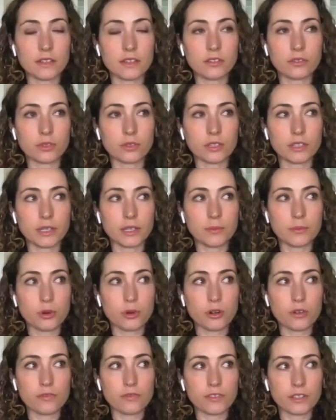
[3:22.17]
is really
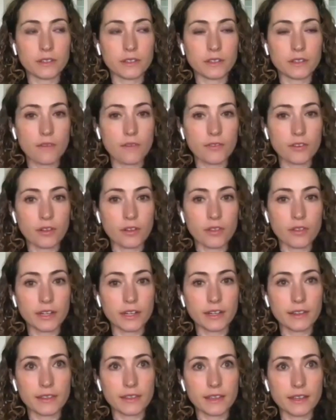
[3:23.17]
more philosophical than
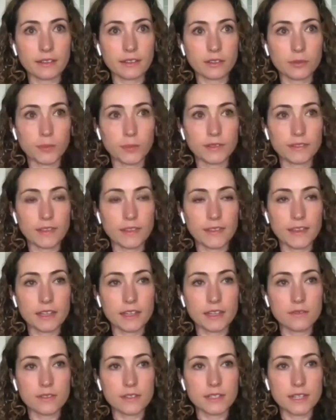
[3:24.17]
anything else because at the
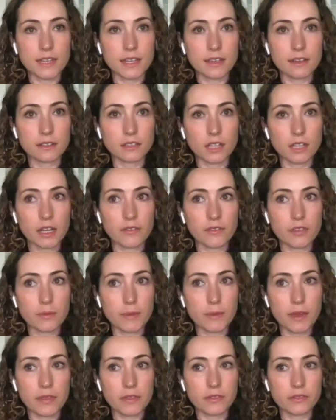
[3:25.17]
end of the day, a lot of the
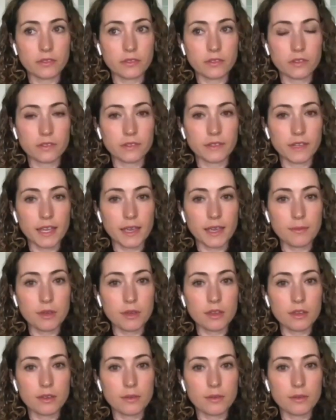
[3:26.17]
methods are the same,